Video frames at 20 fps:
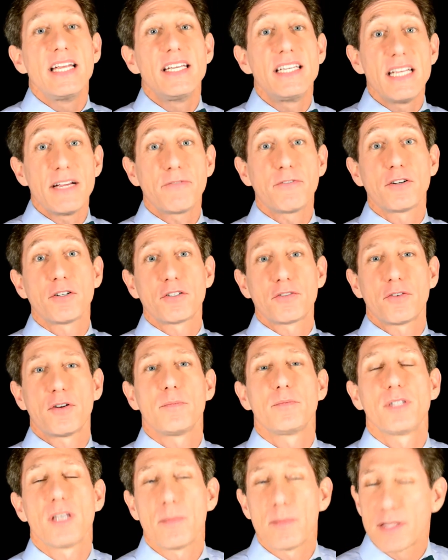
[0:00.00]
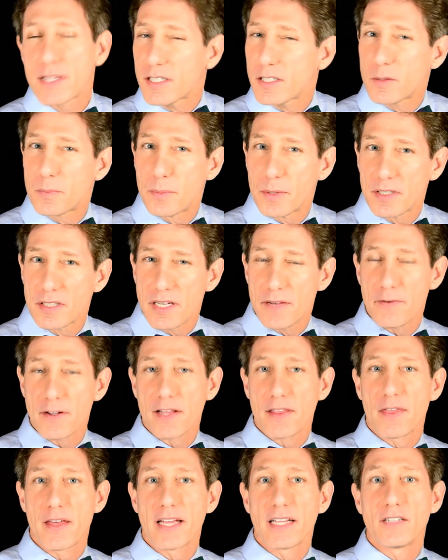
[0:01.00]
differs from some of the
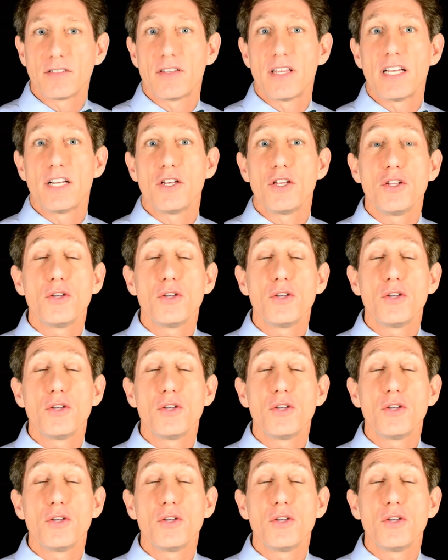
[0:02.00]
specific things that